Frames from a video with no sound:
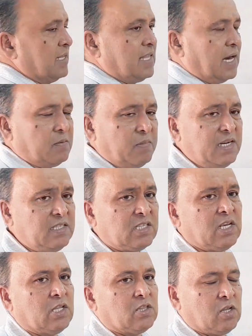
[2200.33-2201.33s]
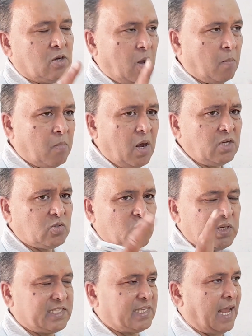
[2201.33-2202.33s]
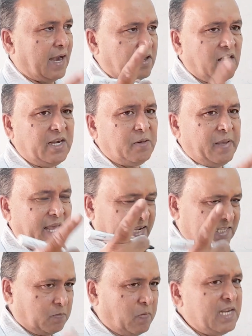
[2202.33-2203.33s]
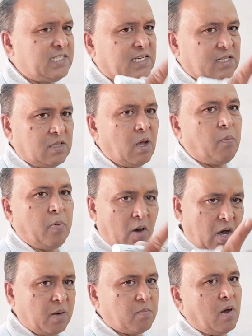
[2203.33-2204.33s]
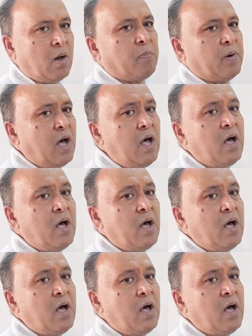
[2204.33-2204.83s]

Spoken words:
That means the numbers which cannot be expressed in the form of